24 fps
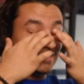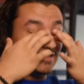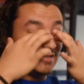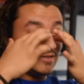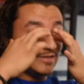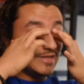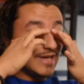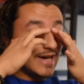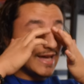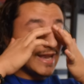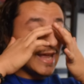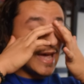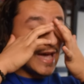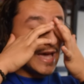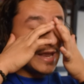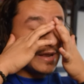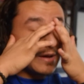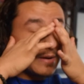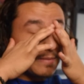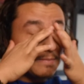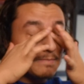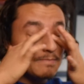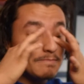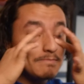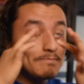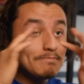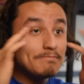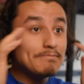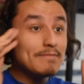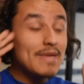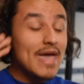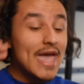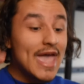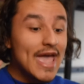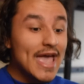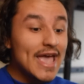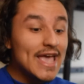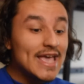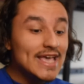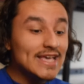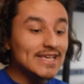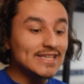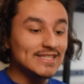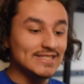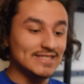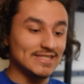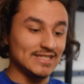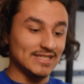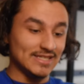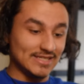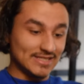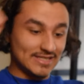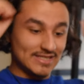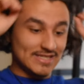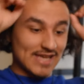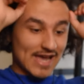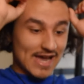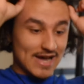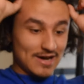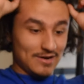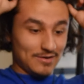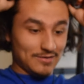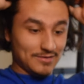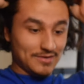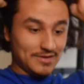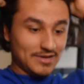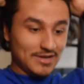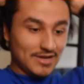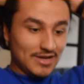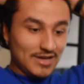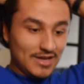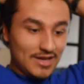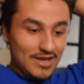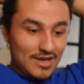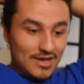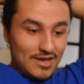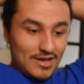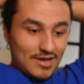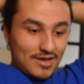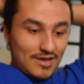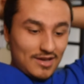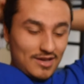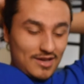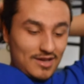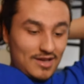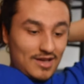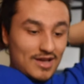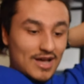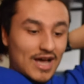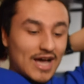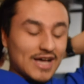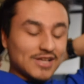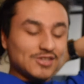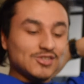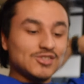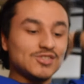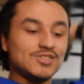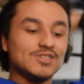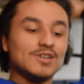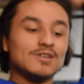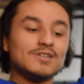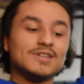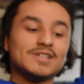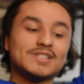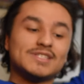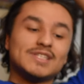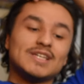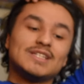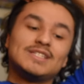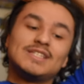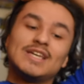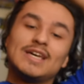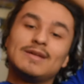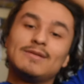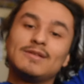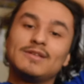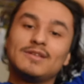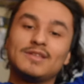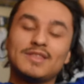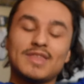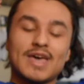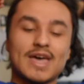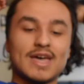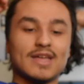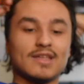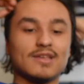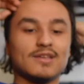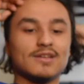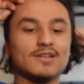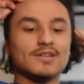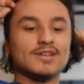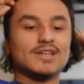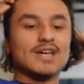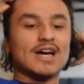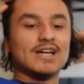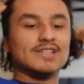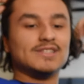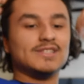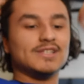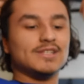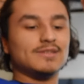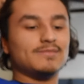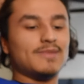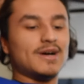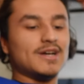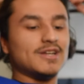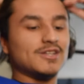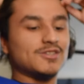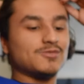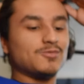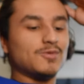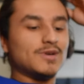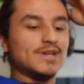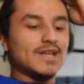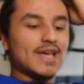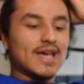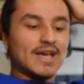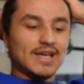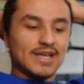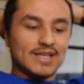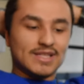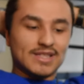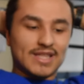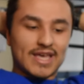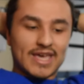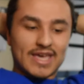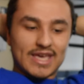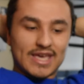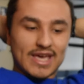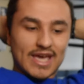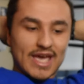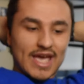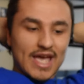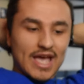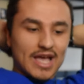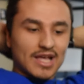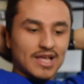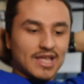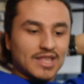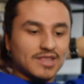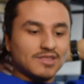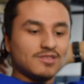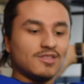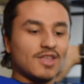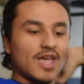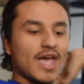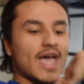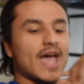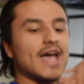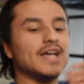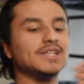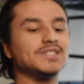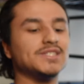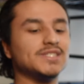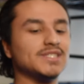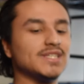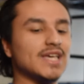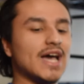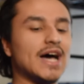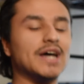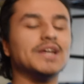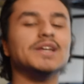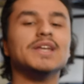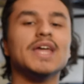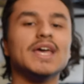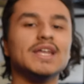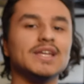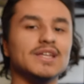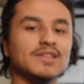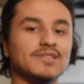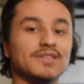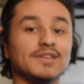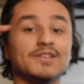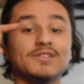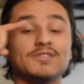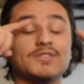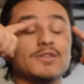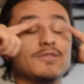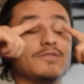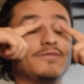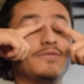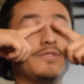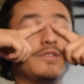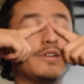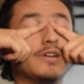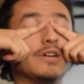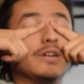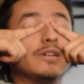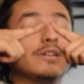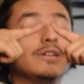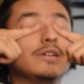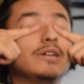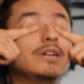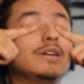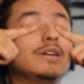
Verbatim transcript: Dude, that had amazing sound. I just noticed that De that Godzilla Minus One had like hasn't gotten anything so far.